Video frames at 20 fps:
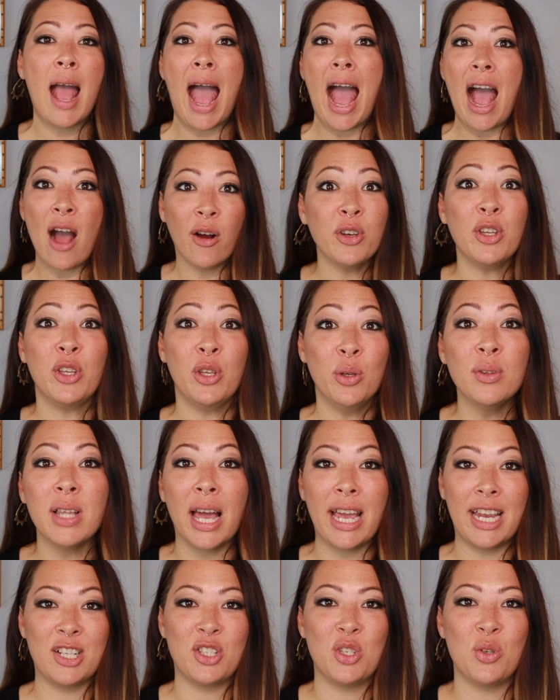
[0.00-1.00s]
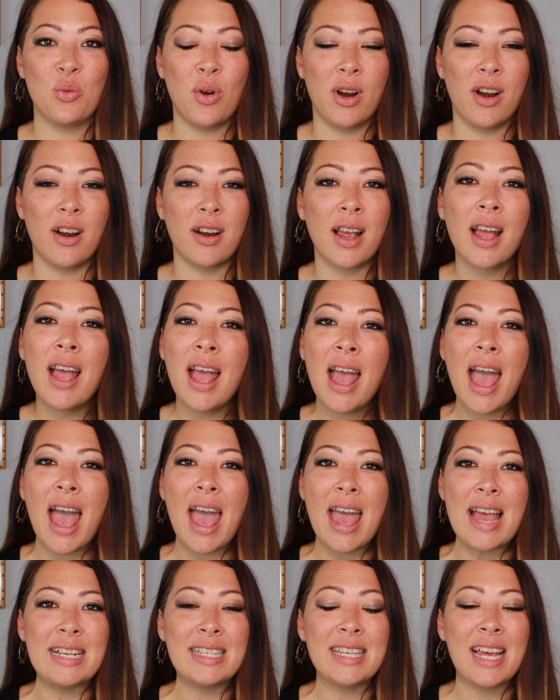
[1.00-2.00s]
How do you like to work?
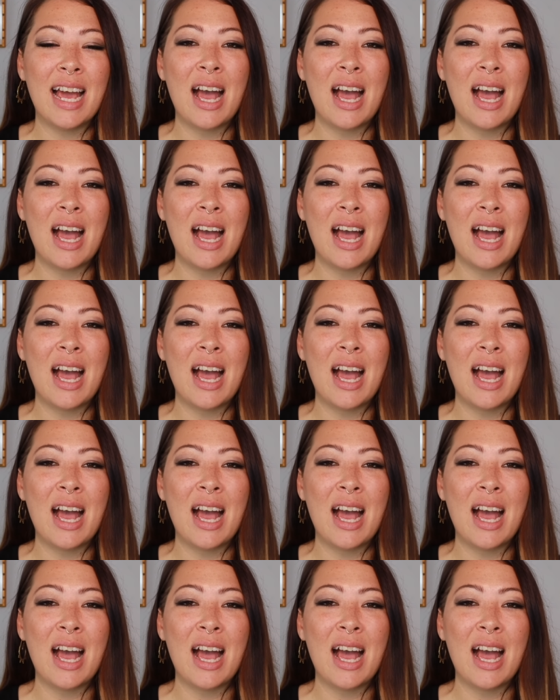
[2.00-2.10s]
And